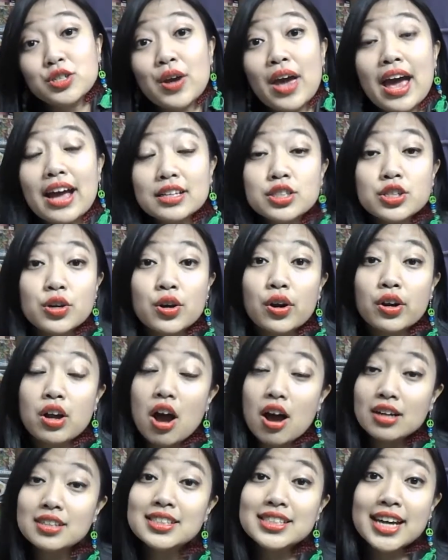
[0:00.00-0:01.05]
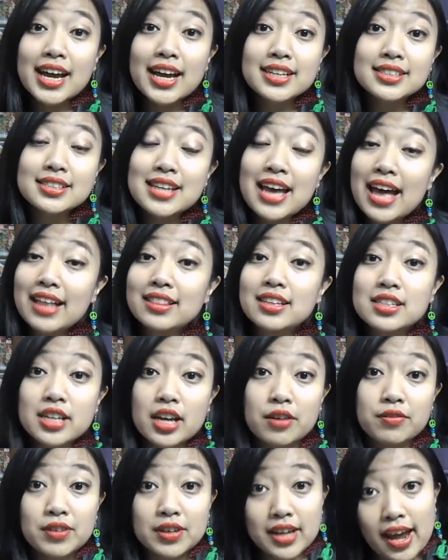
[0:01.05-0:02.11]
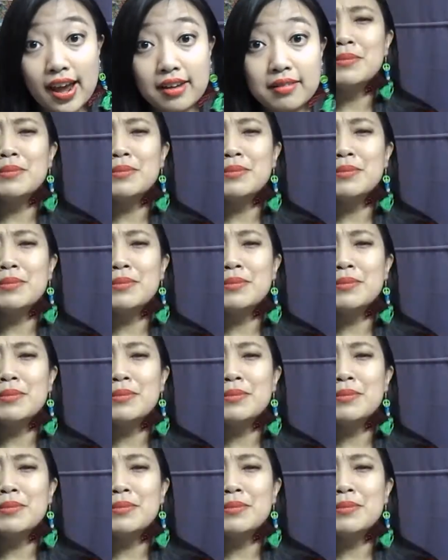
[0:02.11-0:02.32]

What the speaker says: to enter a contest at the Day of the Dead.